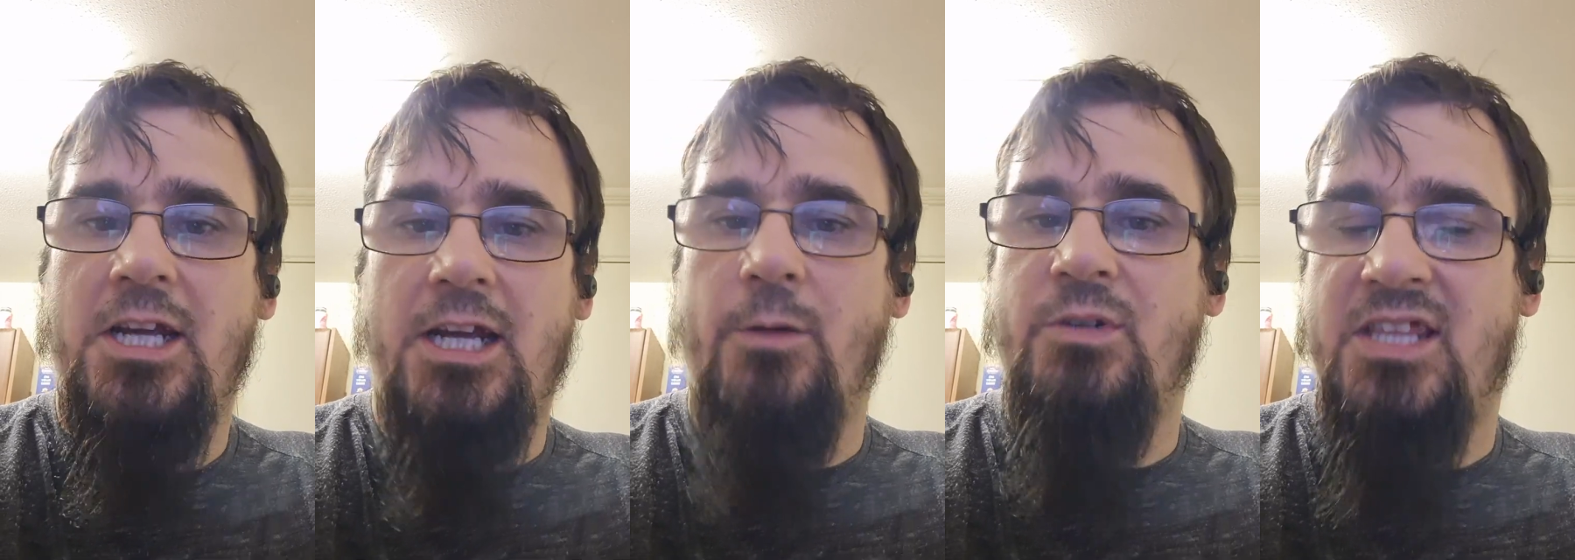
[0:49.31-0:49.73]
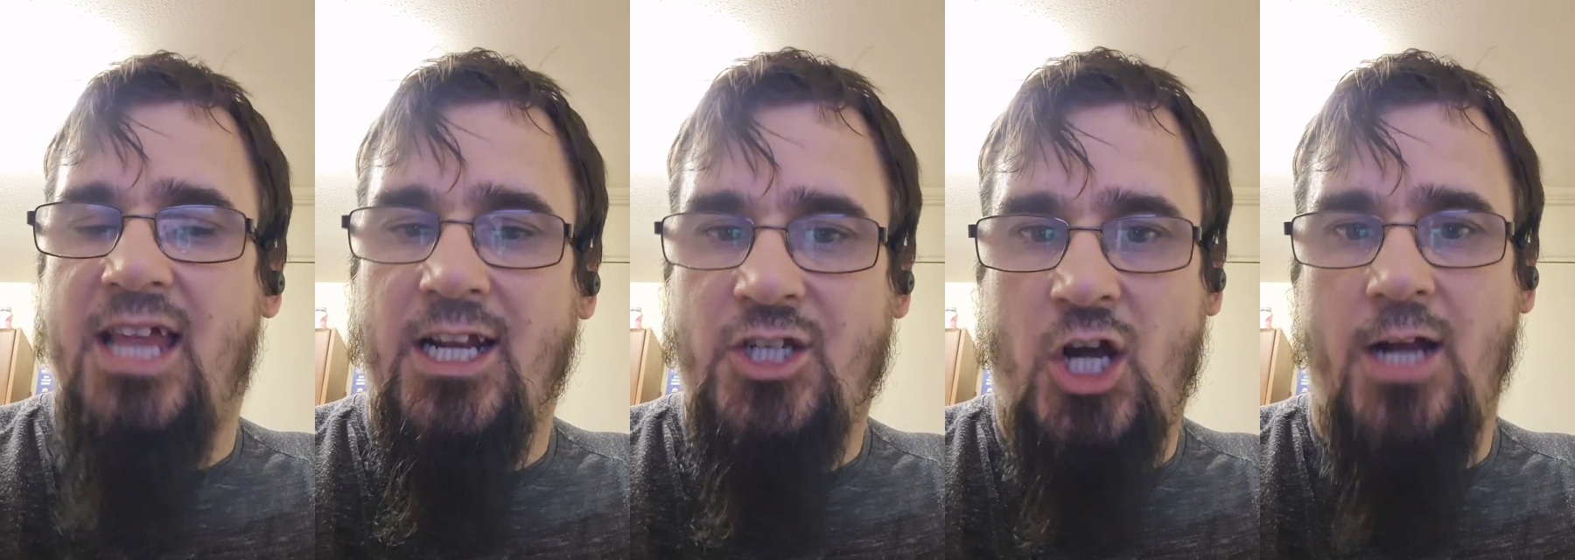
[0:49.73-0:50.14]
It was in
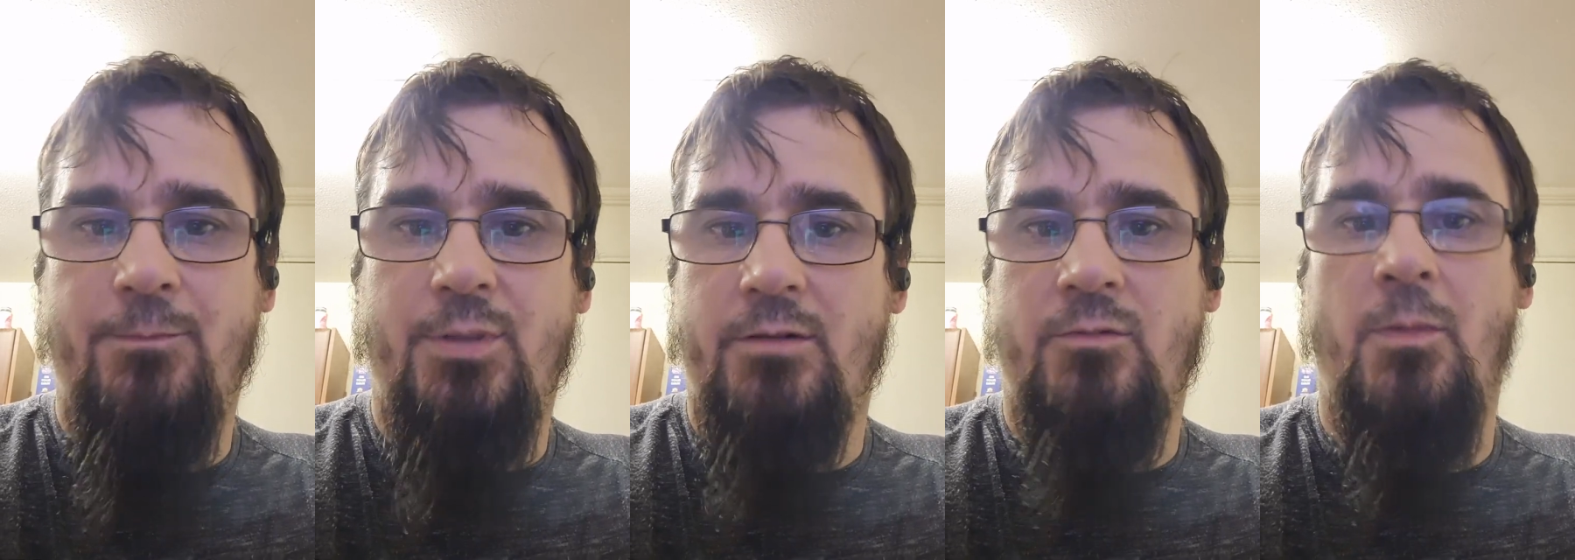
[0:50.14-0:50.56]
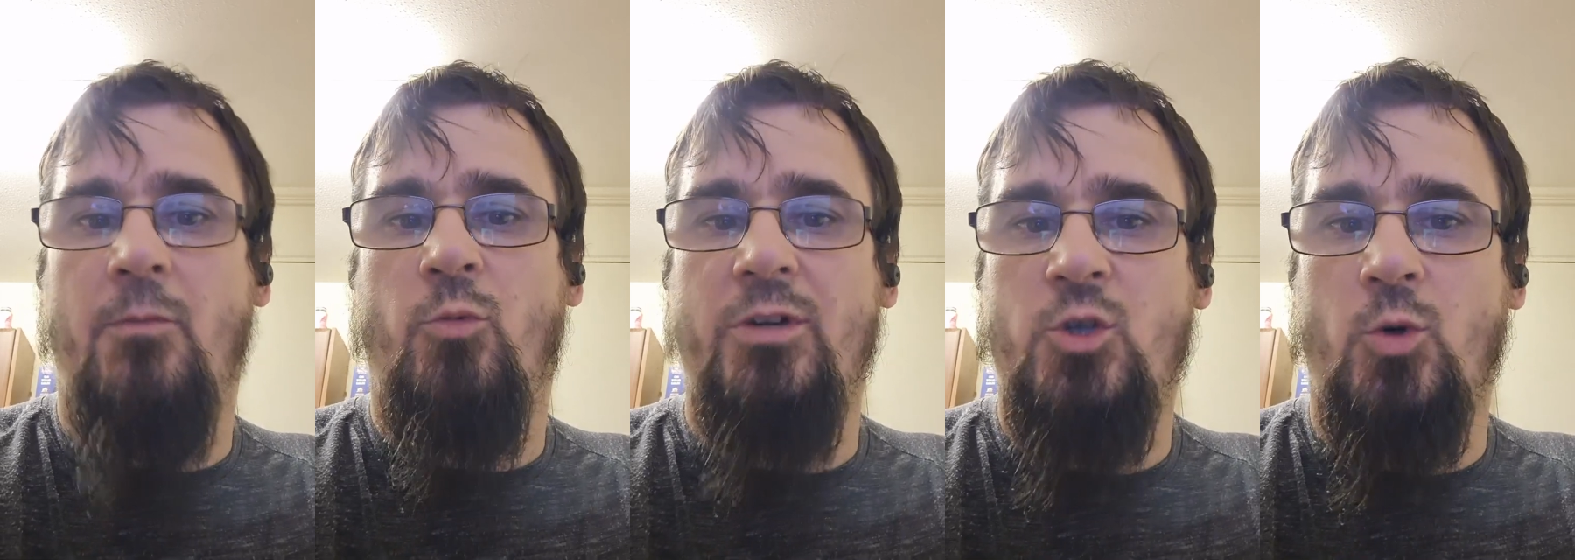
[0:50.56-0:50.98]
that time period.
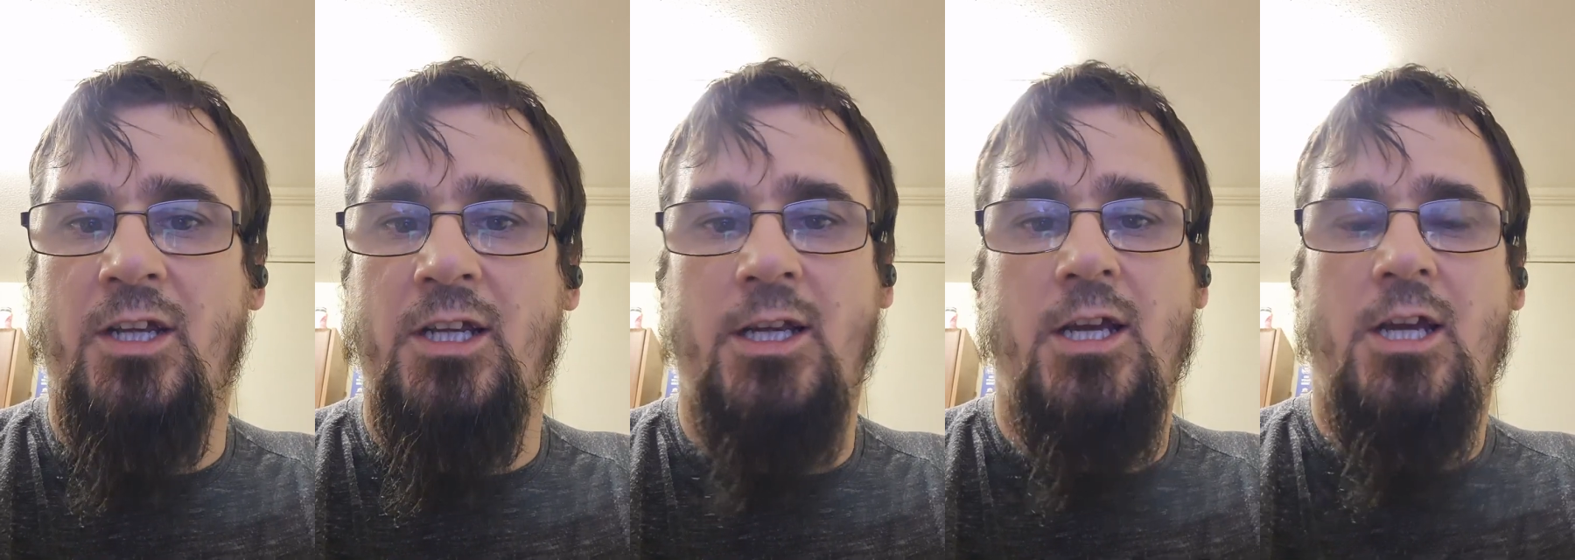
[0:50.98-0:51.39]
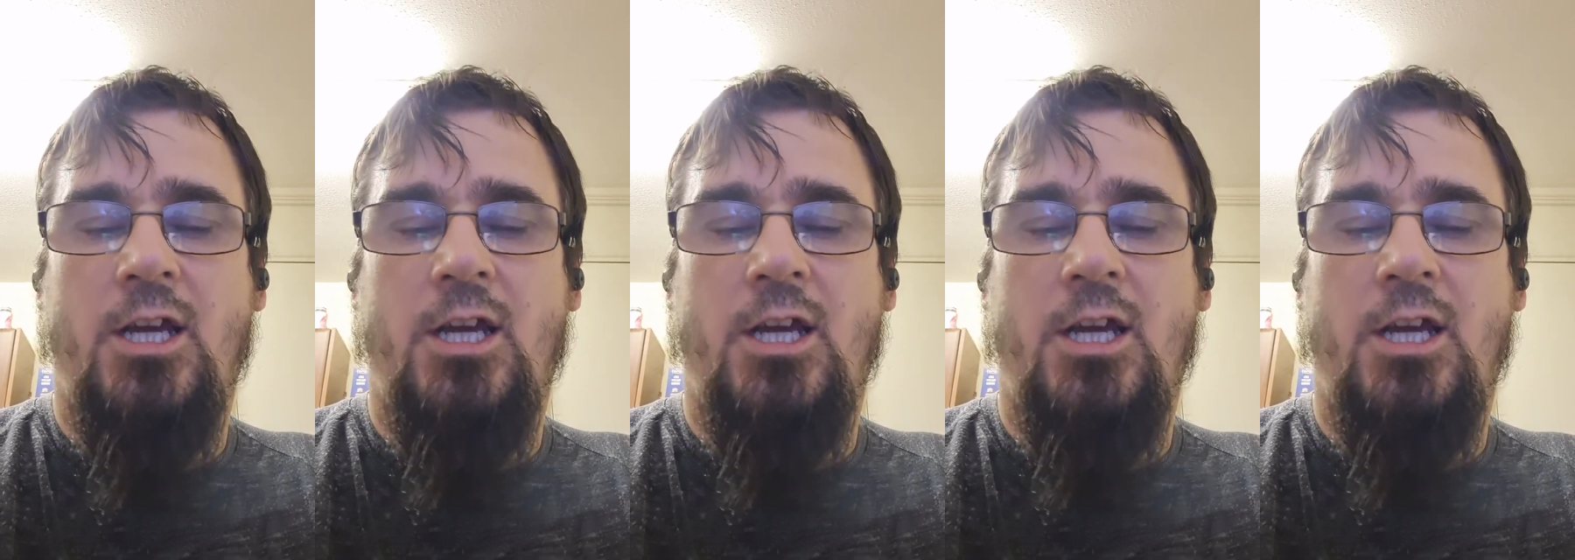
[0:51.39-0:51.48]
Remember, we're talking